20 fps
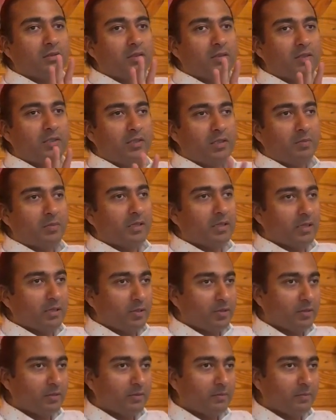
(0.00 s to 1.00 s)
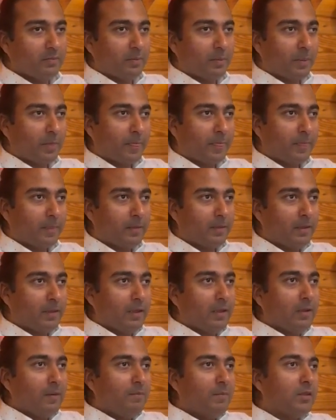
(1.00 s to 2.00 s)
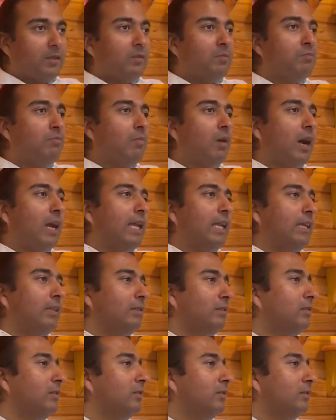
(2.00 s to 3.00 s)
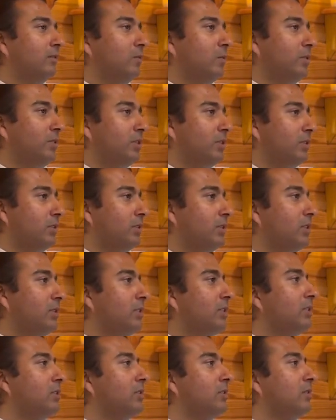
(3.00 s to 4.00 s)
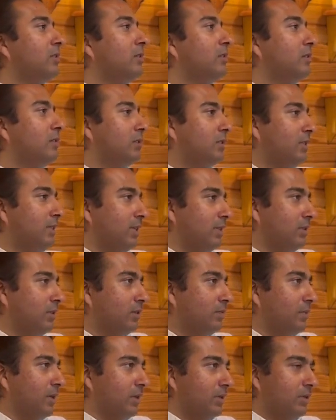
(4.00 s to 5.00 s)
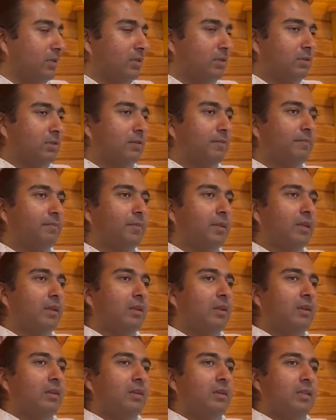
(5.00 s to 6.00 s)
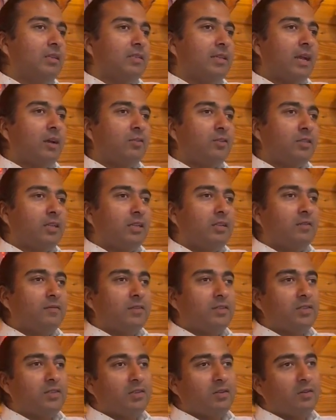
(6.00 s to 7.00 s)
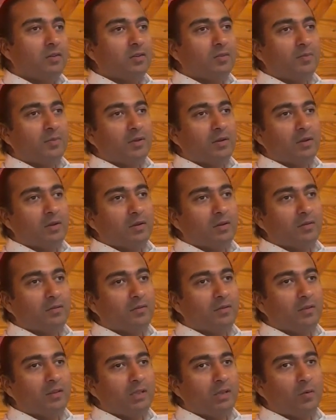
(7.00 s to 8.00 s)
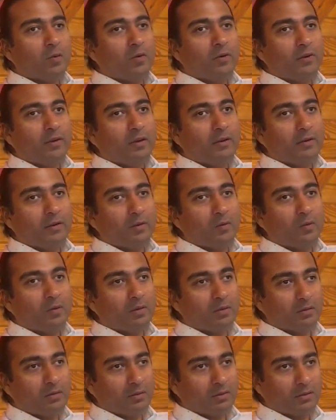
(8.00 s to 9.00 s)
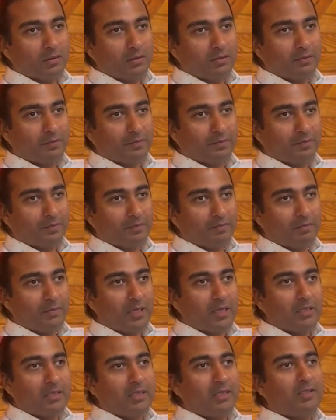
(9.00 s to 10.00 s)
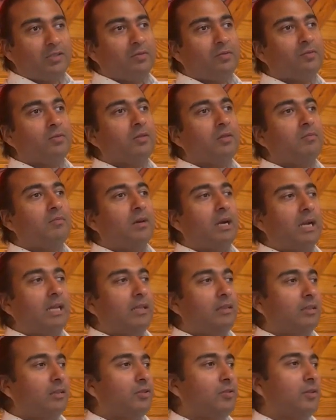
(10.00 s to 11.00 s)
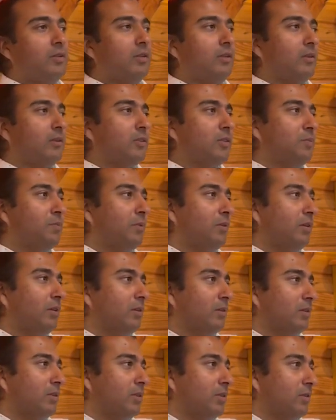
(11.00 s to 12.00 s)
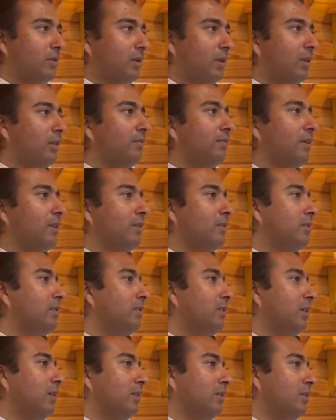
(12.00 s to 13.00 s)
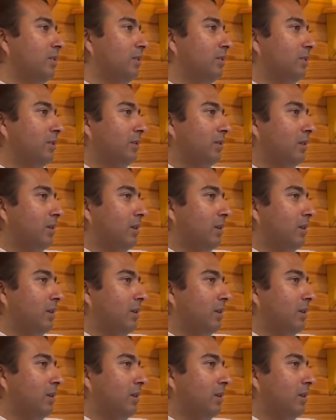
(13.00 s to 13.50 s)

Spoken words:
stimulation. But the mind, which is the sixth sense space, is outside of the scope of the ordinary world, because it's through the mind that you can experience elevated states.